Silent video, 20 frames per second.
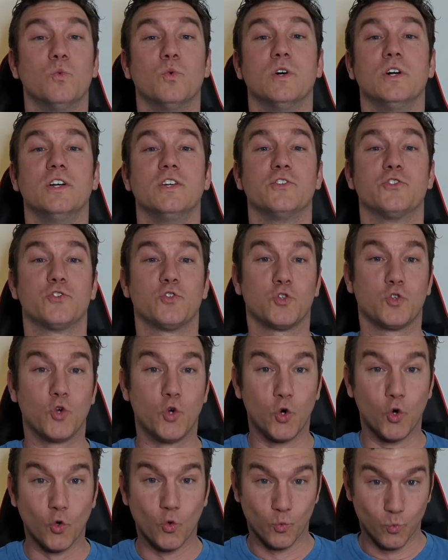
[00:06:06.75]
was
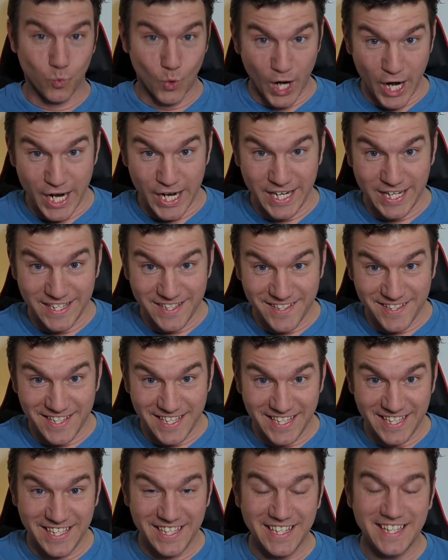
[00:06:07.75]

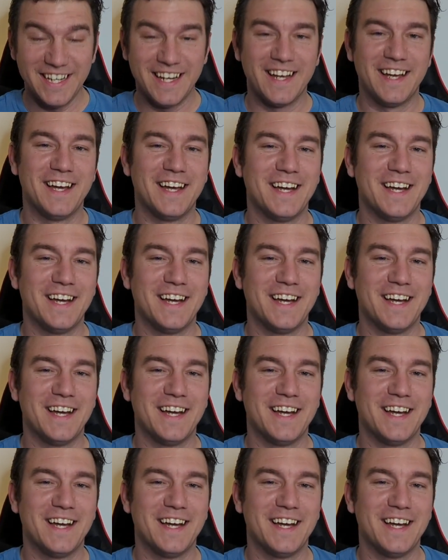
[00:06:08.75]
crazy.